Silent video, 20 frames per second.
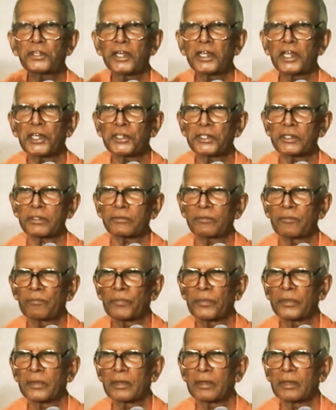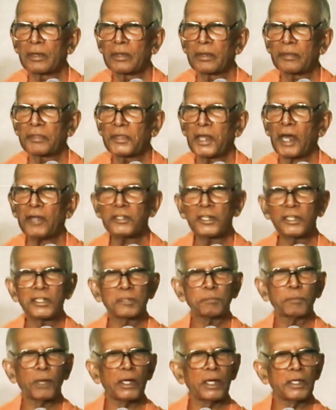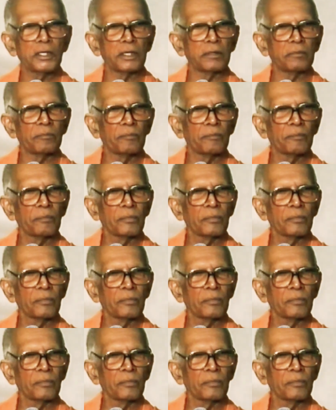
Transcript: negative that inspired him.